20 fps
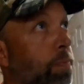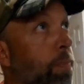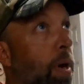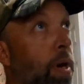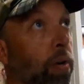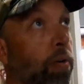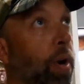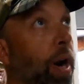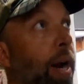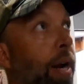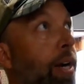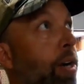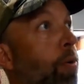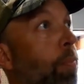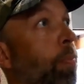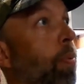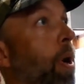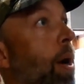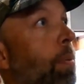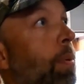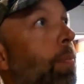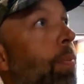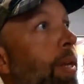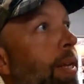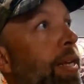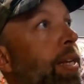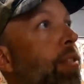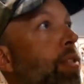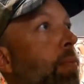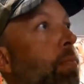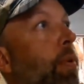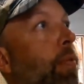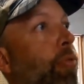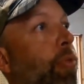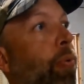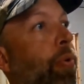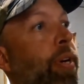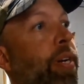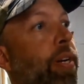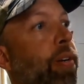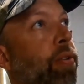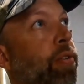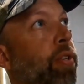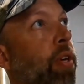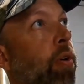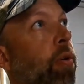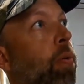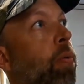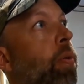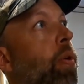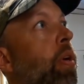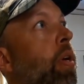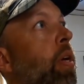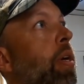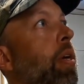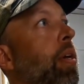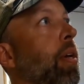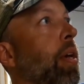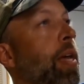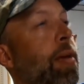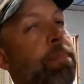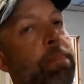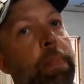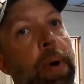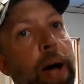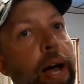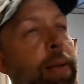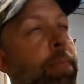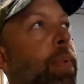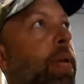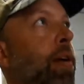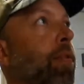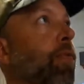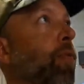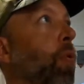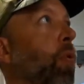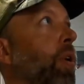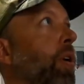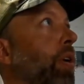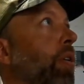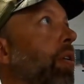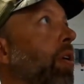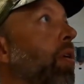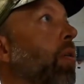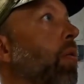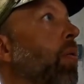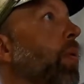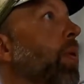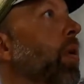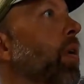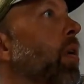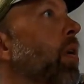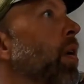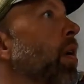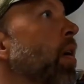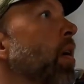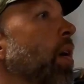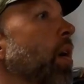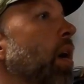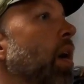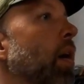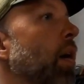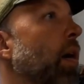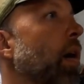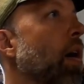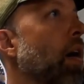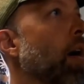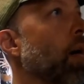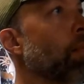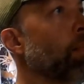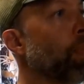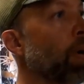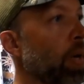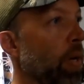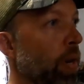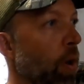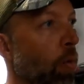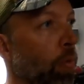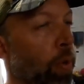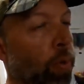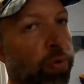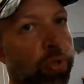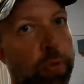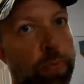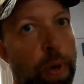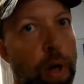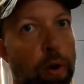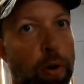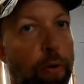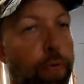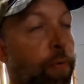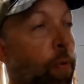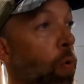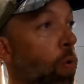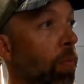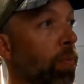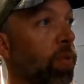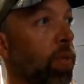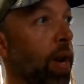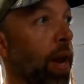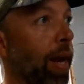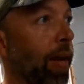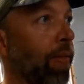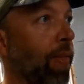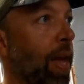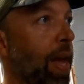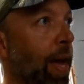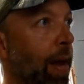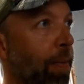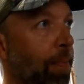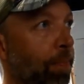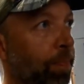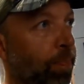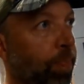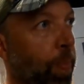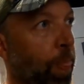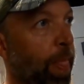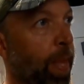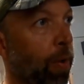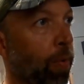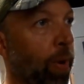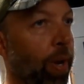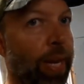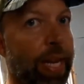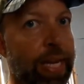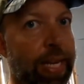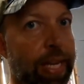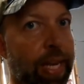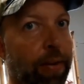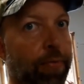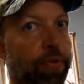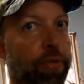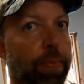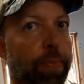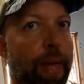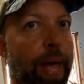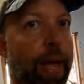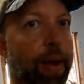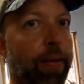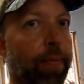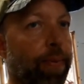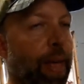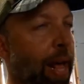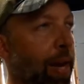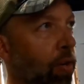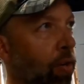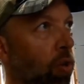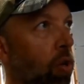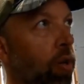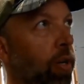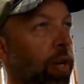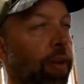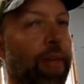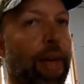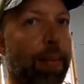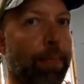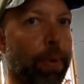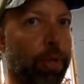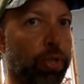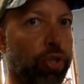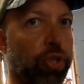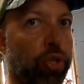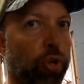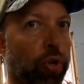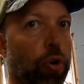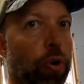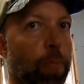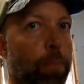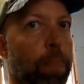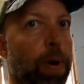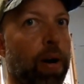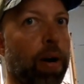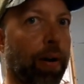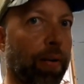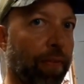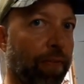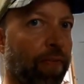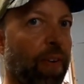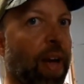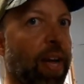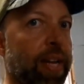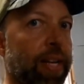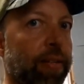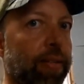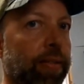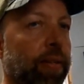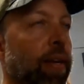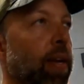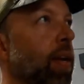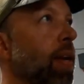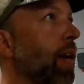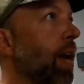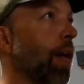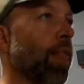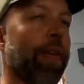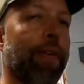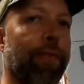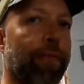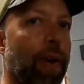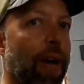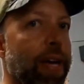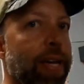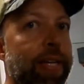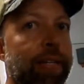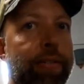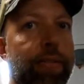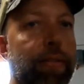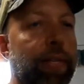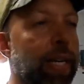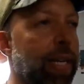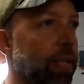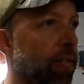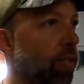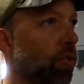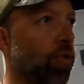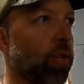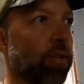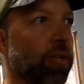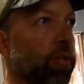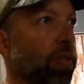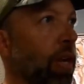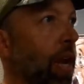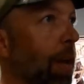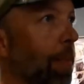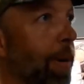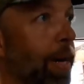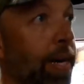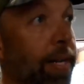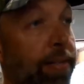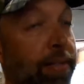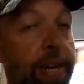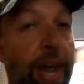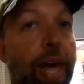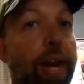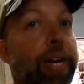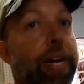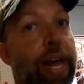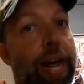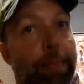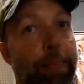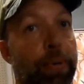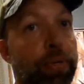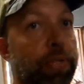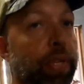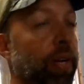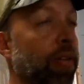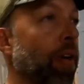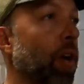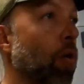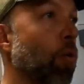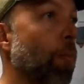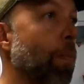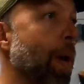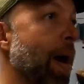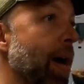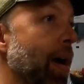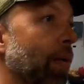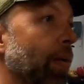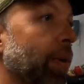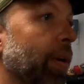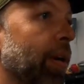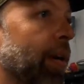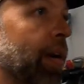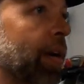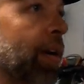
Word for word: This buck right here probably isn't but three years old. He might be a four year old. Uh, but on those smaller forms like that, it really gives them that, that look of that mature buck face. And the face is just, I mean, it's 99% of the whole mount.